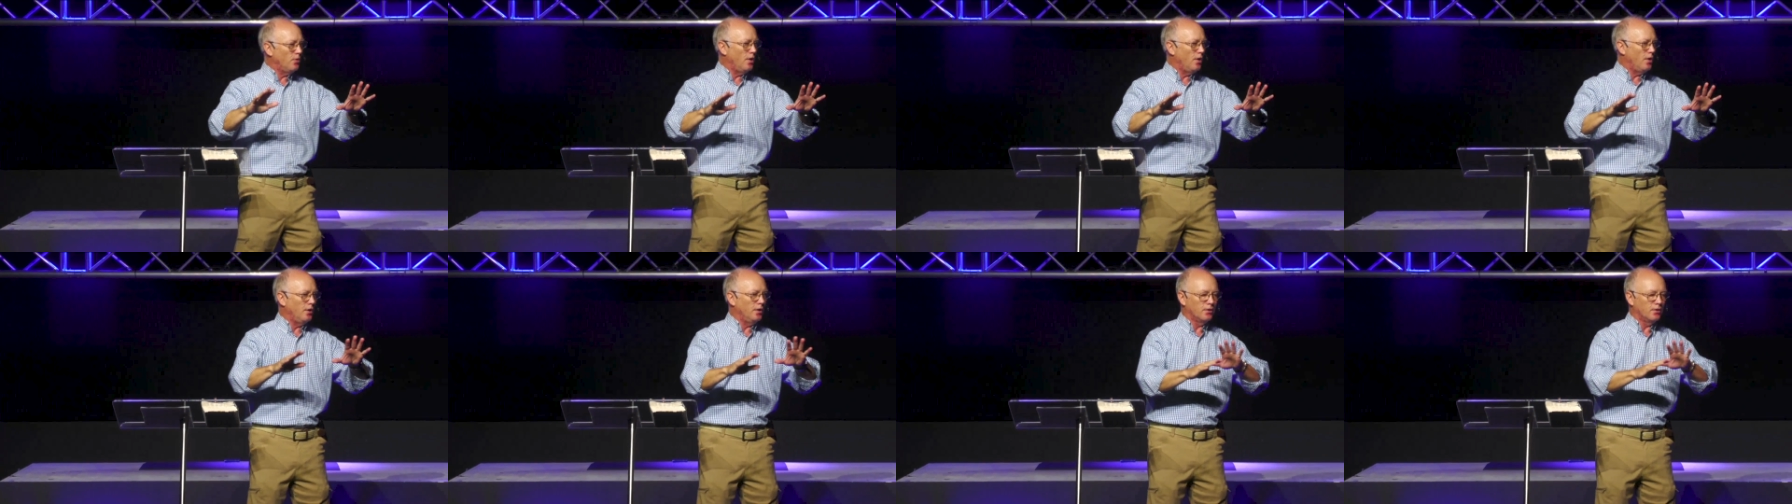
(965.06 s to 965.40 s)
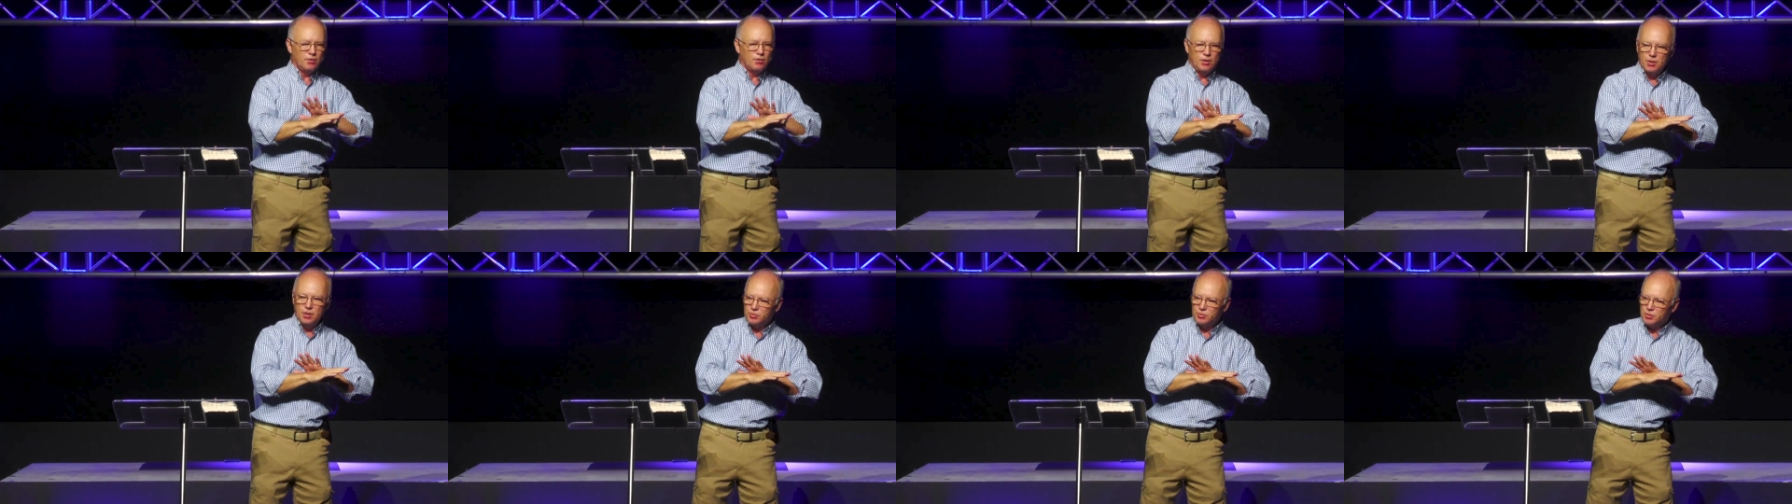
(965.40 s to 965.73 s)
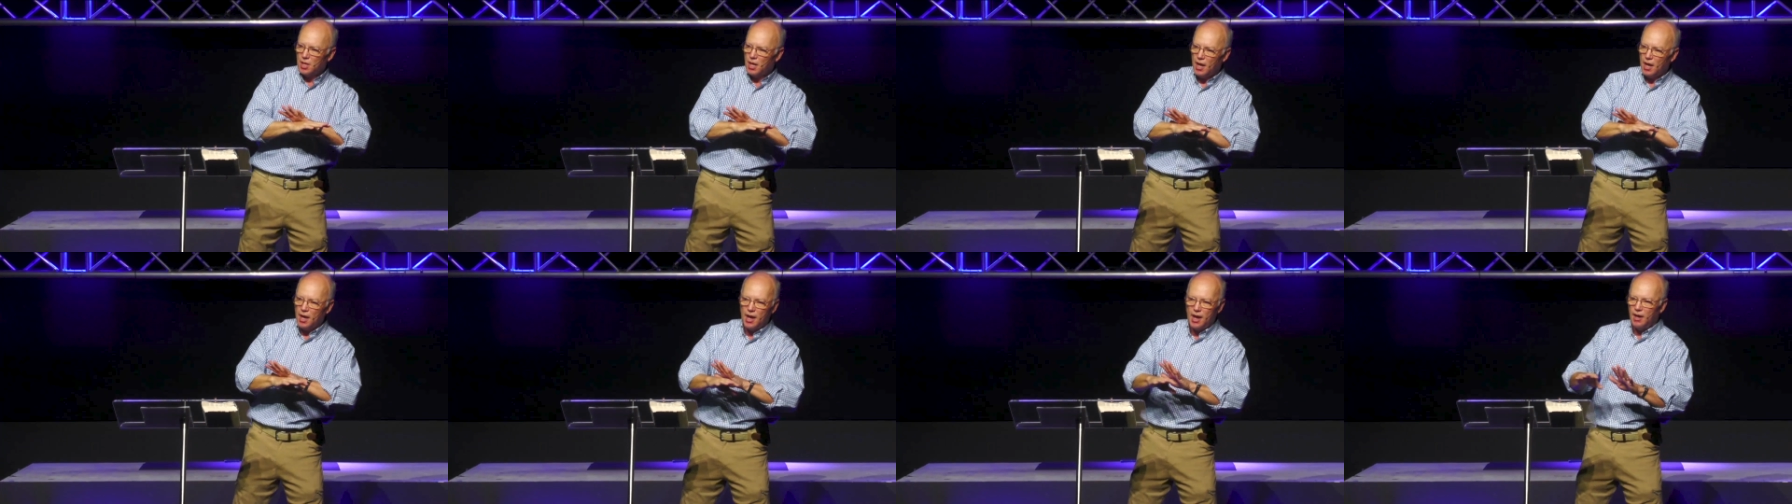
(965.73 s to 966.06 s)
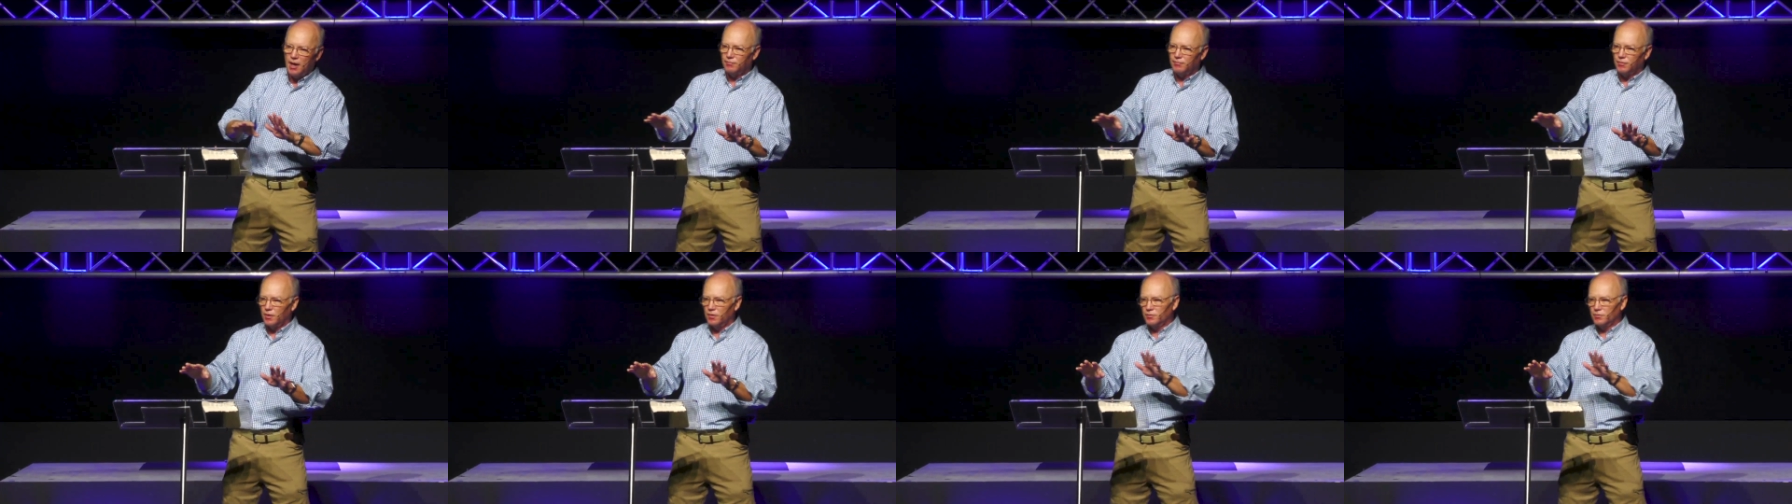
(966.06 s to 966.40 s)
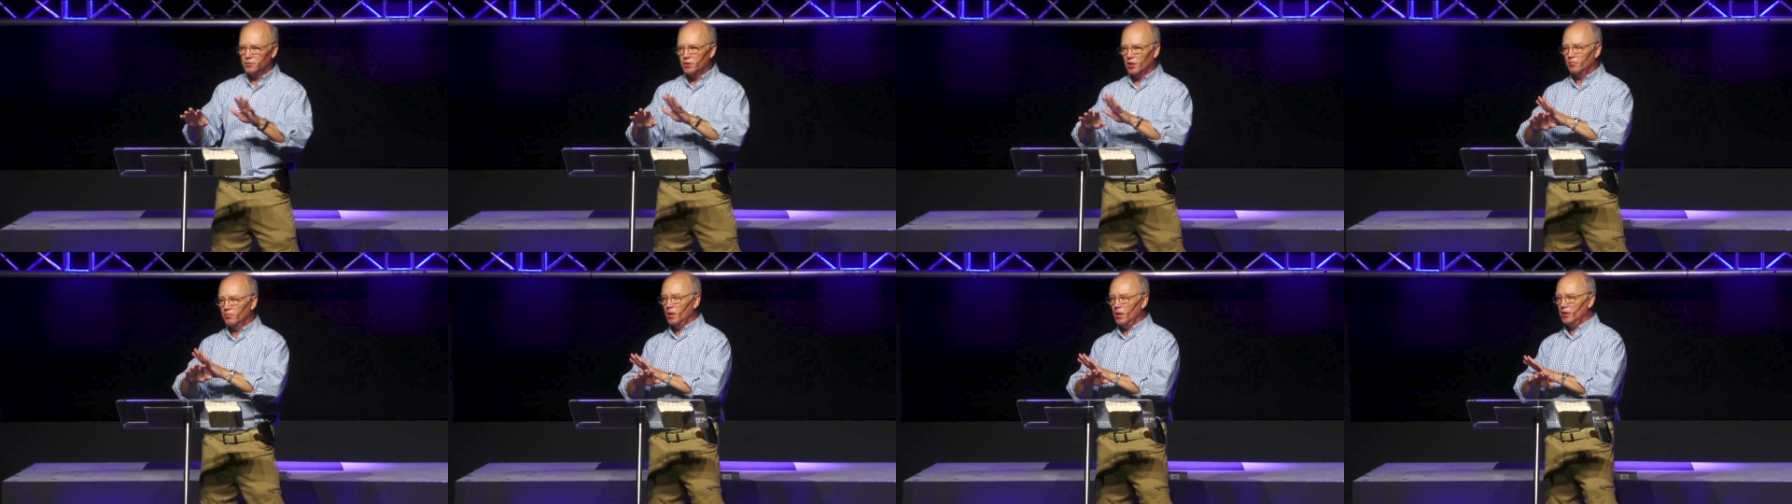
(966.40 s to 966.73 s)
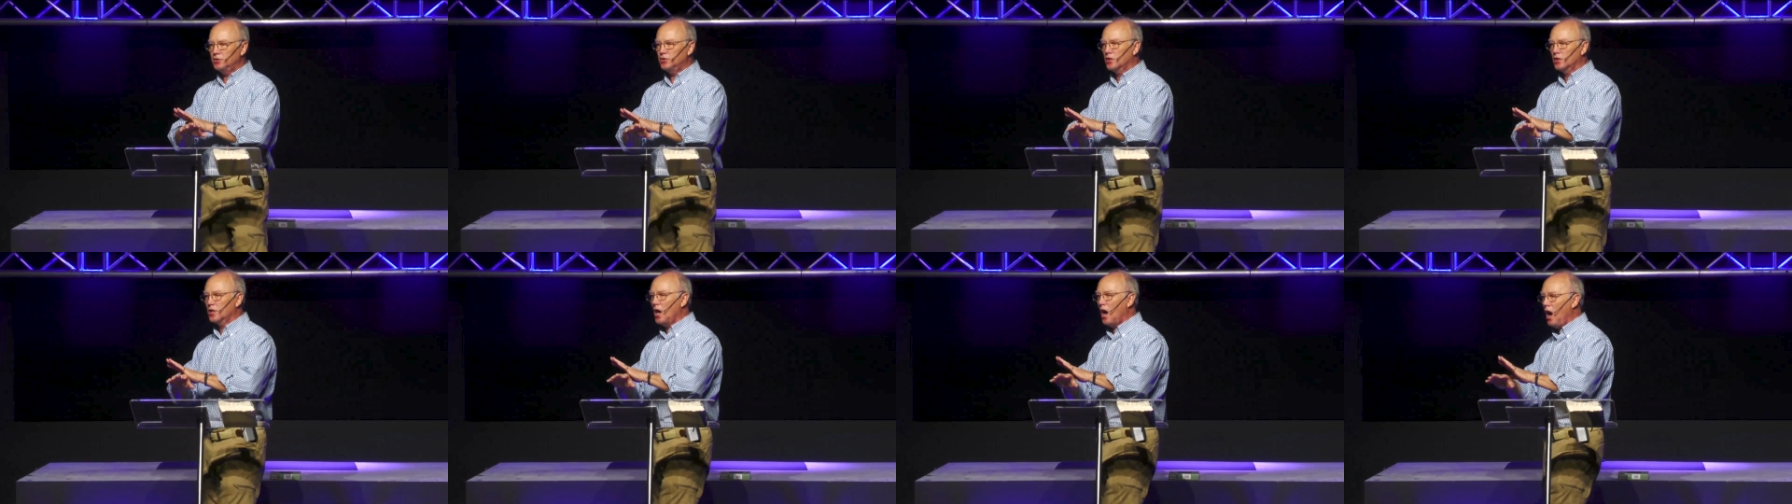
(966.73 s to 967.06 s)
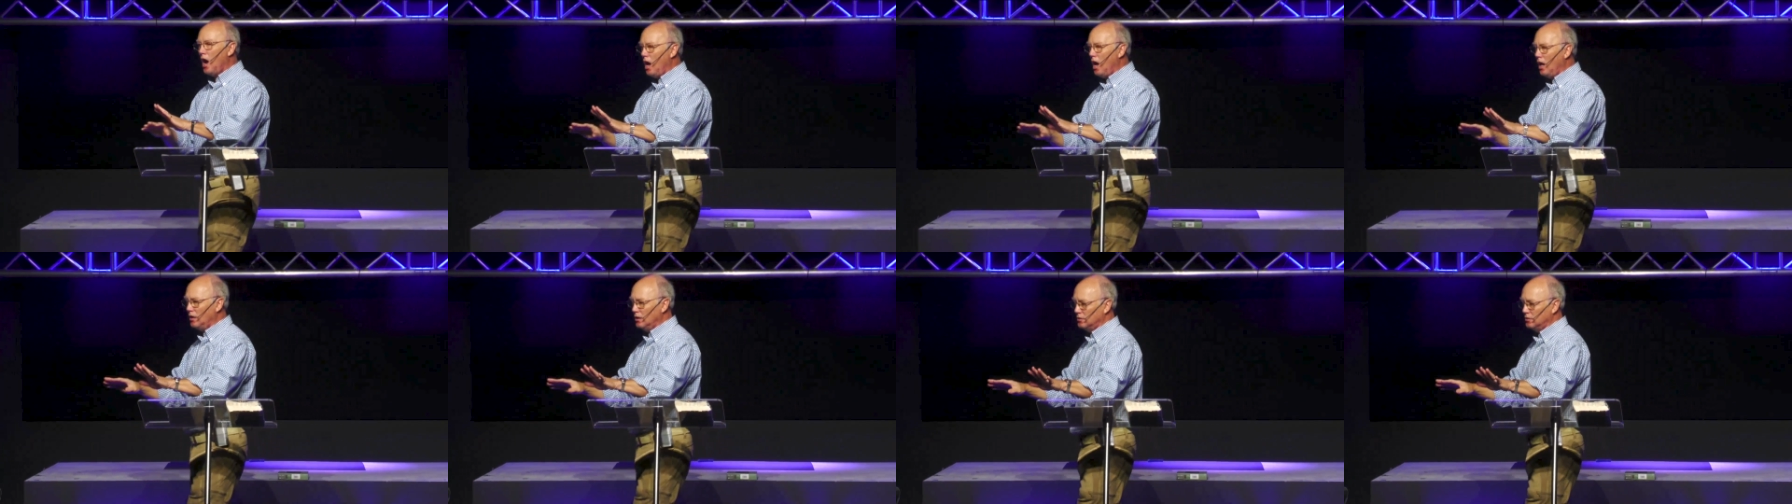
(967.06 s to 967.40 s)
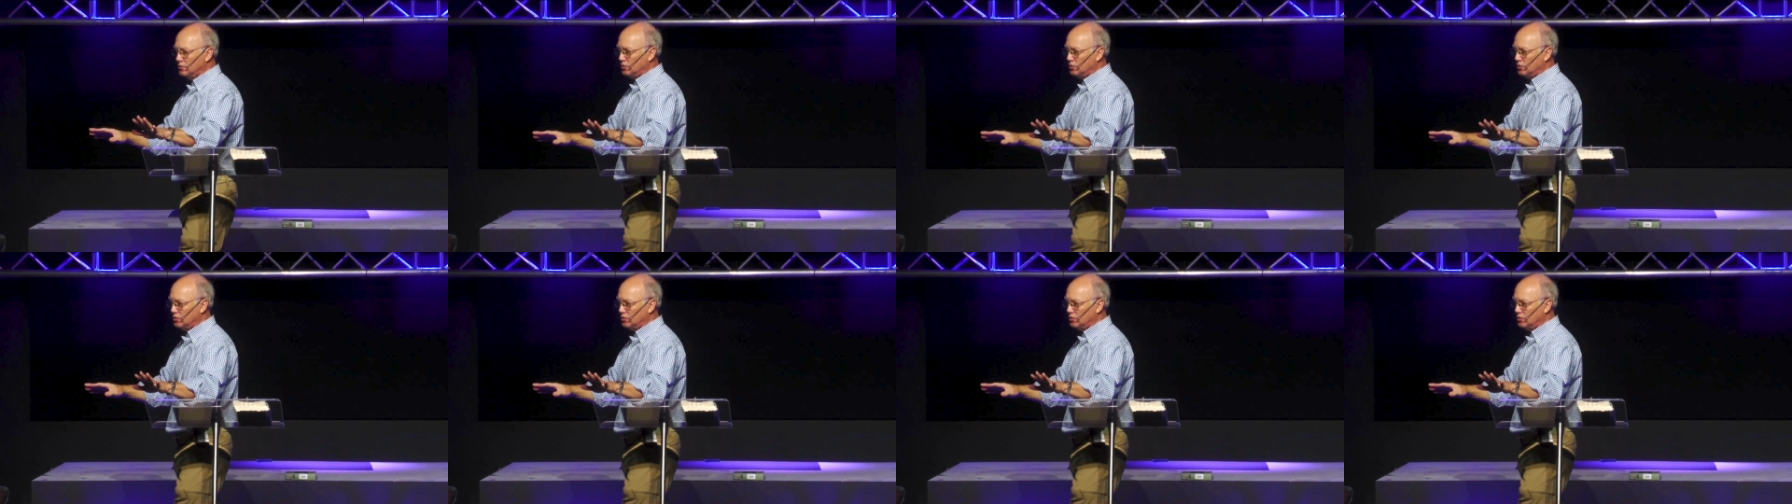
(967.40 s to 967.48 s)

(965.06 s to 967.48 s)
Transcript: groups ever. It was a bunch of college